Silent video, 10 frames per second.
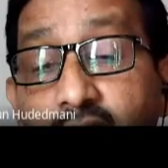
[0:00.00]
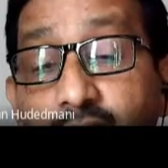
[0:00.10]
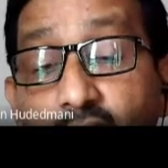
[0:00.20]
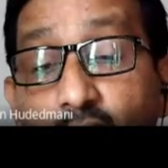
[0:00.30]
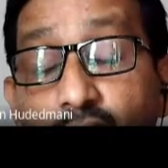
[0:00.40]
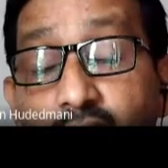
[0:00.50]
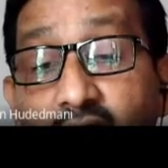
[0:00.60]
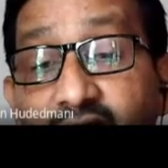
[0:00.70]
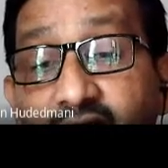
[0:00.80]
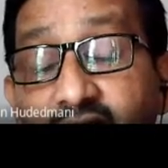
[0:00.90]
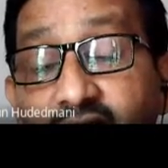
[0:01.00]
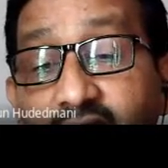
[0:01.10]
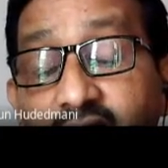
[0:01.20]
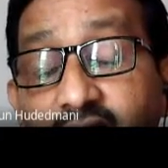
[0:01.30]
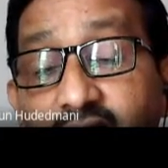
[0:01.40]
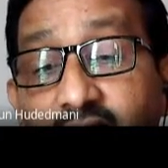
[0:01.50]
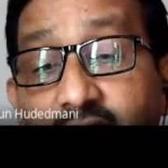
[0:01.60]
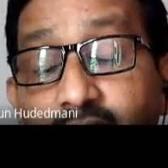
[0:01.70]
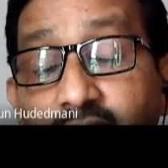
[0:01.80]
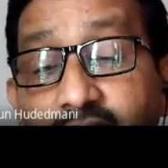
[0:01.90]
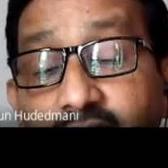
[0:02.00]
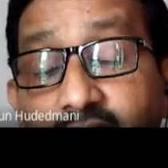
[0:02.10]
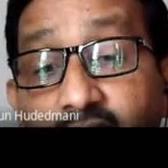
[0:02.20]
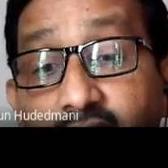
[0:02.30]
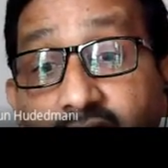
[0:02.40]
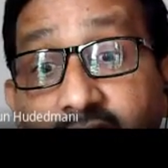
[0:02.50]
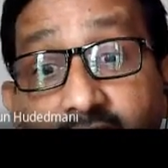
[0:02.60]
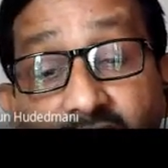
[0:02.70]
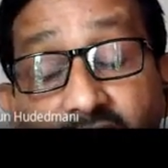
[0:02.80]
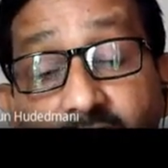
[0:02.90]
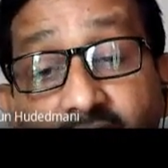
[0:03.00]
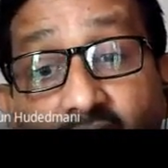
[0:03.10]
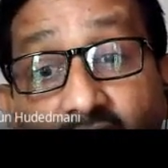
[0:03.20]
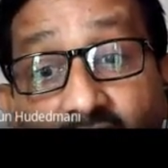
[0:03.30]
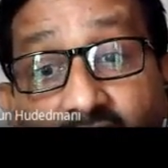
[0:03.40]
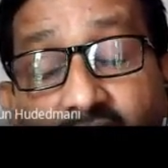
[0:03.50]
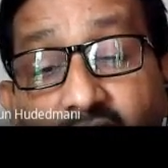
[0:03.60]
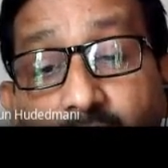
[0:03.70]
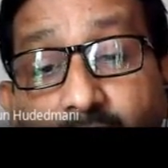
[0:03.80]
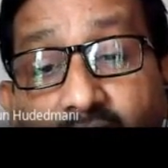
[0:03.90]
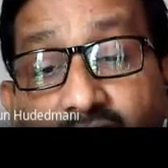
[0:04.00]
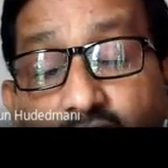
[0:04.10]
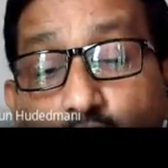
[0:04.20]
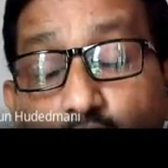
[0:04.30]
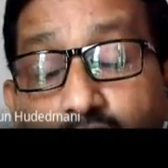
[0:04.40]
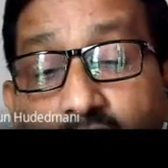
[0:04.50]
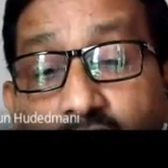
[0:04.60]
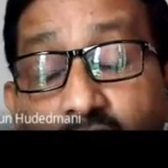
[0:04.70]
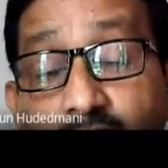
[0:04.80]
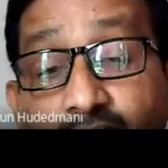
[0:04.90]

without affecting their reliability? There must be alternative path chosen.